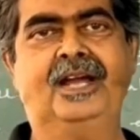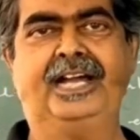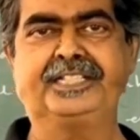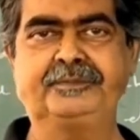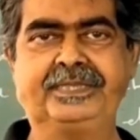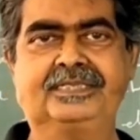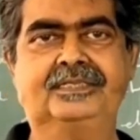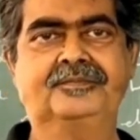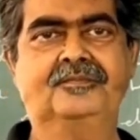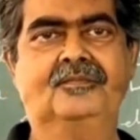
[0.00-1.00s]
I
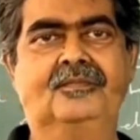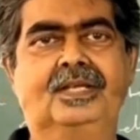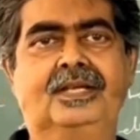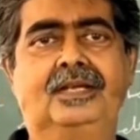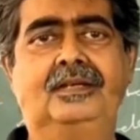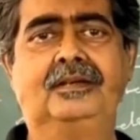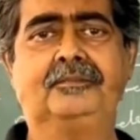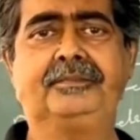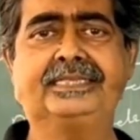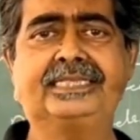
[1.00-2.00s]
repeat,
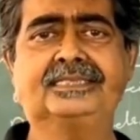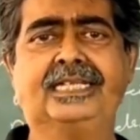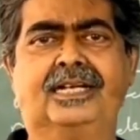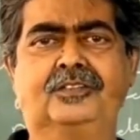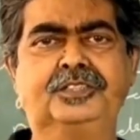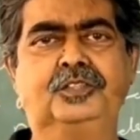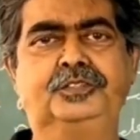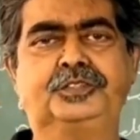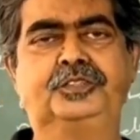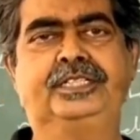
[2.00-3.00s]
bases according to
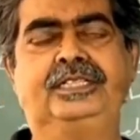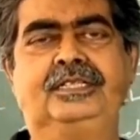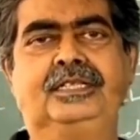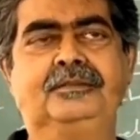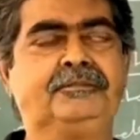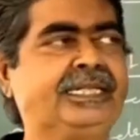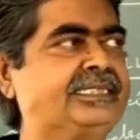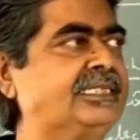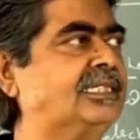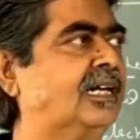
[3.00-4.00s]
Lewis theory,
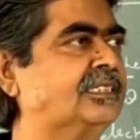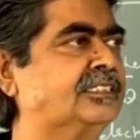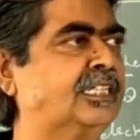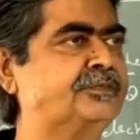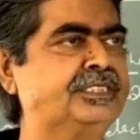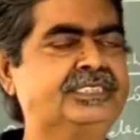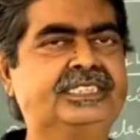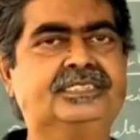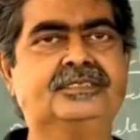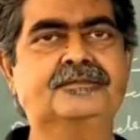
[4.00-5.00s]
bases are the
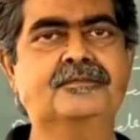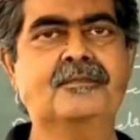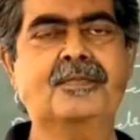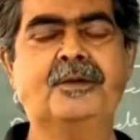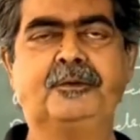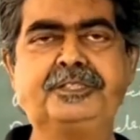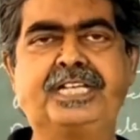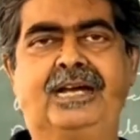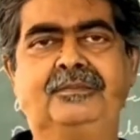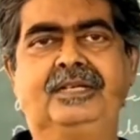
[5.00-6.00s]
substances which
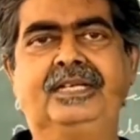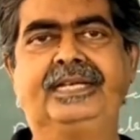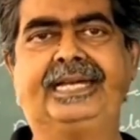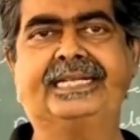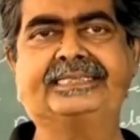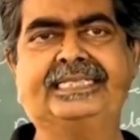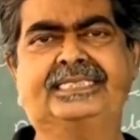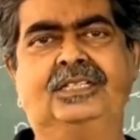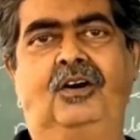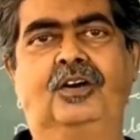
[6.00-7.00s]
have excess
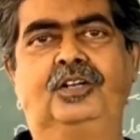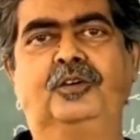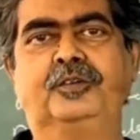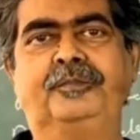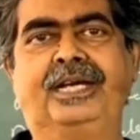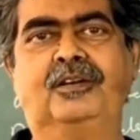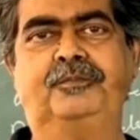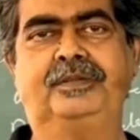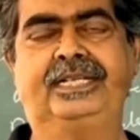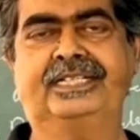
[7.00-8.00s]
or lone pair
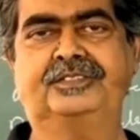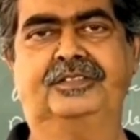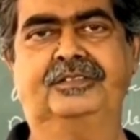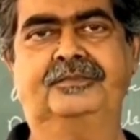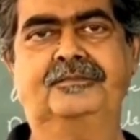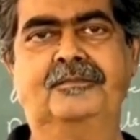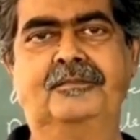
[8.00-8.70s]
of electron